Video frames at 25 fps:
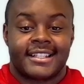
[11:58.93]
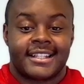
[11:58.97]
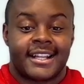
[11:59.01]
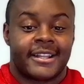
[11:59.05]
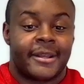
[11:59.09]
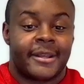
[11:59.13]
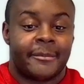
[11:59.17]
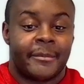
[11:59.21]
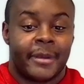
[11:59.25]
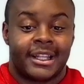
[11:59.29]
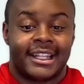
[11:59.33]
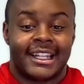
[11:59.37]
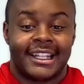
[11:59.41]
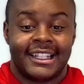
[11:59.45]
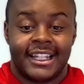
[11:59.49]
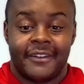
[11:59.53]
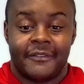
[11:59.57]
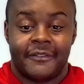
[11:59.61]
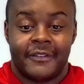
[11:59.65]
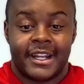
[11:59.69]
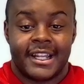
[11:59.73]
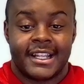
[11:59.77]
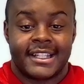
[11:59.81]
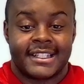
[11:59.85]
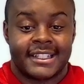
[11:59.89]
how they make their
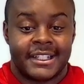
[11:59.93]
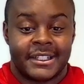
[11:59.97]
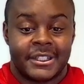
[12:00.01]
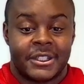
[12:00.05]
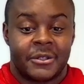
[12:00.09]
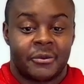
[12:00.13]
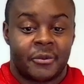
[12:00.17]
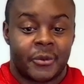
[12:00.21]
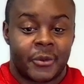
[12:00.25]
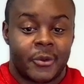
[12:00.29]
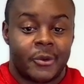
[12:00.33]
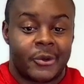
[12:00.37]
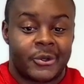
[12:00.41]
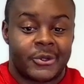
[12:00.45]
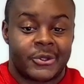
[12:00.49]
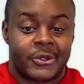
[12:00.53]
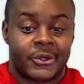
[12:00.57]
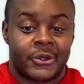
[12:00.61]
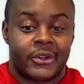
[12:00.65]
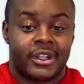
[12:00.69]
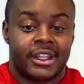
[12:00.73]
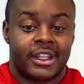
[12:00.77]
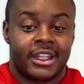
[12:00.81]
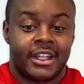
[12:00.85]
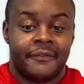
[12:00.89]
living is LinkedIn recruiter.
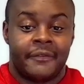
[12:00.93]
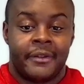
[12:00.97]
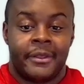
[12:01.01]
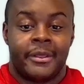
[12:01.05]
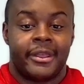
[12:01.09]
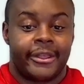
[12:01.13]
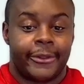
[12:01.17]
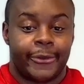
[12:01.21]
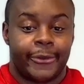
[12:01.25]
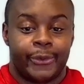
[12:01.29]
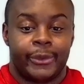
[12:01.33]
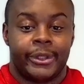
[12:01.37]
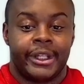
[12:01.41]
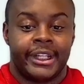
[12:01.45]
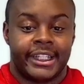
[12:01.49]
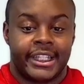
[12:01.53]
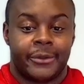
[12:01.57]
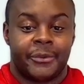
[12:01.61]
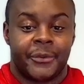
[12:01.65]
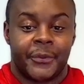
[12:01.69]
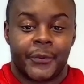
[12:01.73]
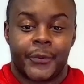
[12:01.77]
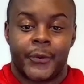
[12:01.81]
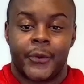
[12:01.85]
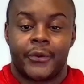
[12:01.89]
So they're living through
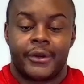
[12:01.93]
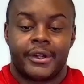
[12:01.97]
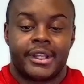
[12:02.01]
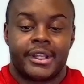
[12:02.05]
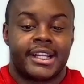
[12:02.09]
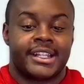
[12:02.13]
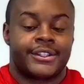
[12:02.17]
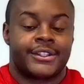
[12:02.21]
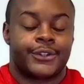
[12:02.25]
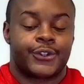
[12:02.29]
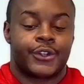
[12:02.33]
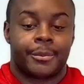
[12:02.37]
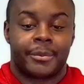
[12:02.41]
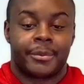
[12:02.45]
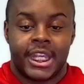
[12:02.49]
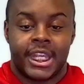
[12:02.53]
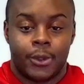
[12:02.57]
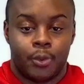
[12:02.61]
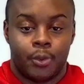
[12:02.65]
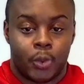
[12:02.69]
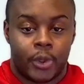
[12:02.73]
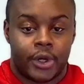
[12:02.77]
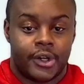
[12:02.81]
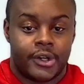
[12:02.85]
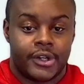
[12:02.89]
LinkedIn recruiter. They search up
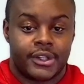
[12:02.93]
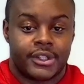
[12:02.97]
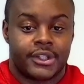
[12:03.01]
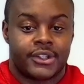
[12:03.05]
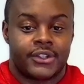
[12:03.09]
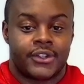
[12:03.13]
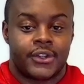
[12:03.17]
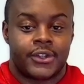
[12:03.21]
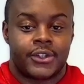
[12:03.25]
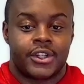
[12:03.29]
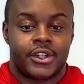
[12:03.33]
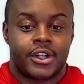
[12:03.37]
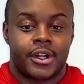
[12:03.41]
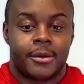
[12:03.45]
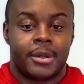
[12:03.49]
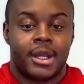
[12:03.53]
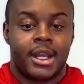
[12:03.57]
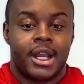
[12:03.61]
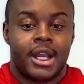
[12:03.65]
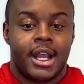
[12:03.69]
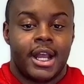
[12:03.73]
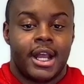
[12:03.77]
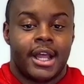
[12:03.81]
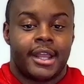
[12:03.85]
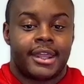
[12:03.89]
keywords, they searching up
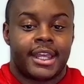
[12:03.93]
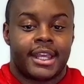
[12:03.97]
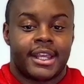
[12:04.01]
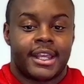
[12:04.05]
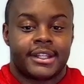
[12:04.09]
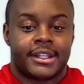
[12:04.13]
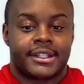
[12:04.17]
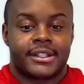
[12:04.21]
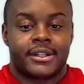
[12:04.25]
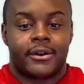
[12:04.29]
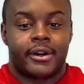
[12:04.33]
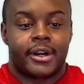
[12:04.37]
things.